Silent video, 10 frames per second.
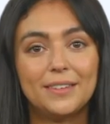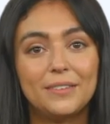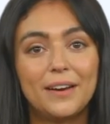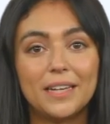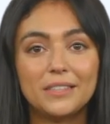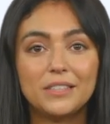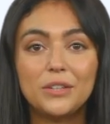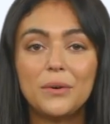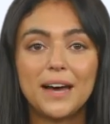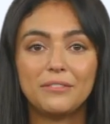Thanks to
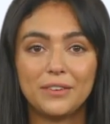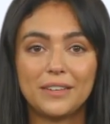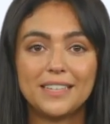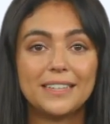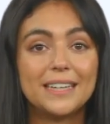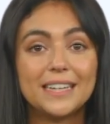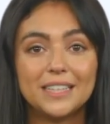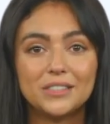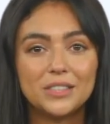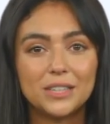your efforts in
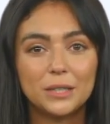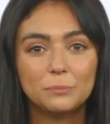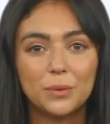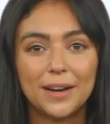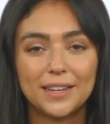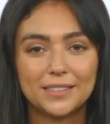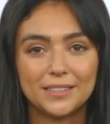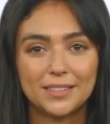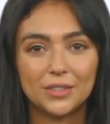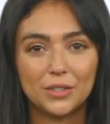ESG
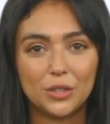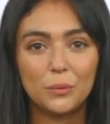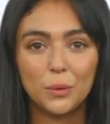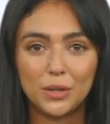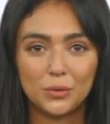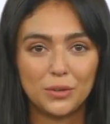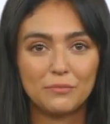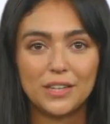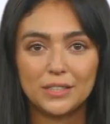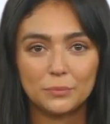compliance, you or your
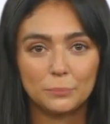investment